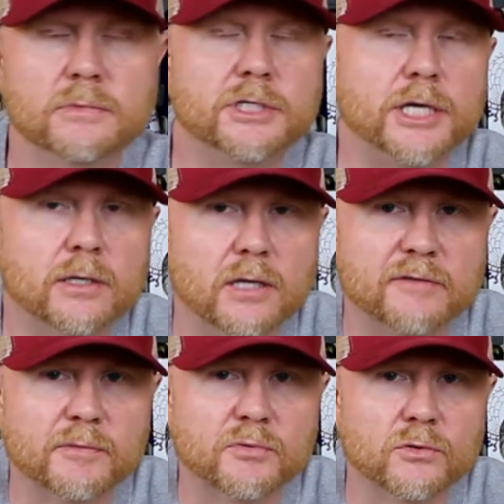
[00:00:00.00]

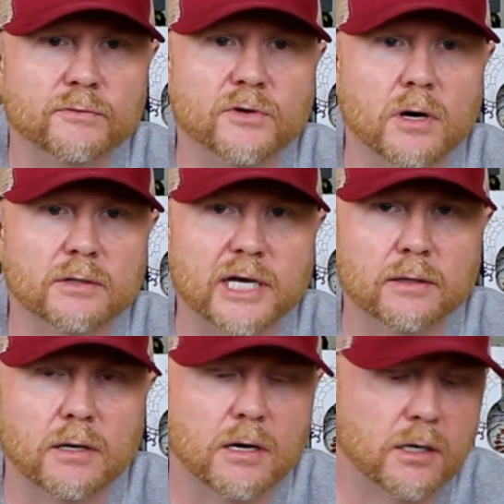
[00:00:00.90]
Teeqlife approved all
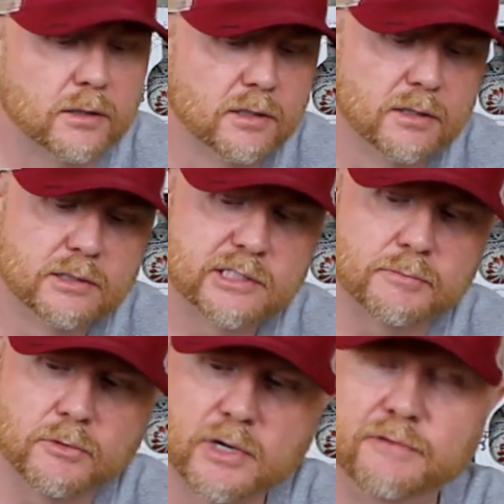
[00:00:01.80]
day long.
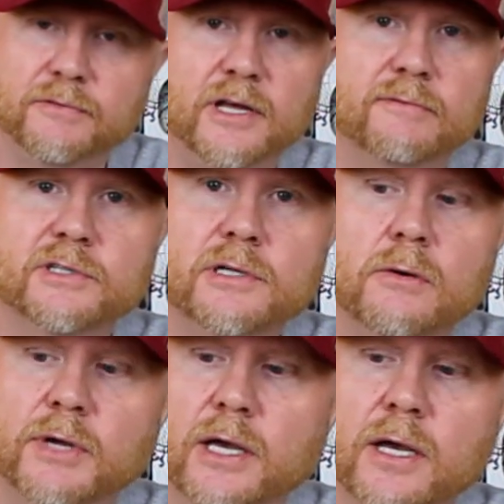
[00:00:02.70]
Some great flavors
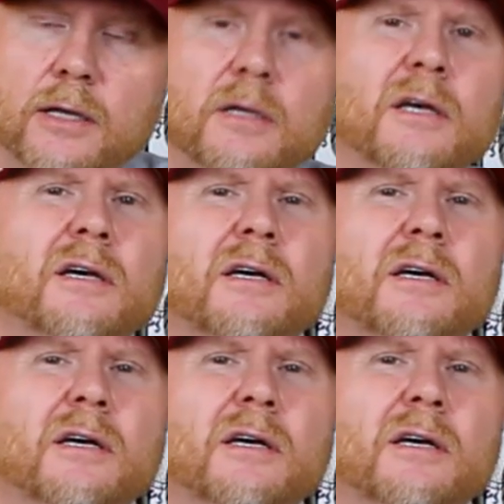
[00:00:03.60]
going on.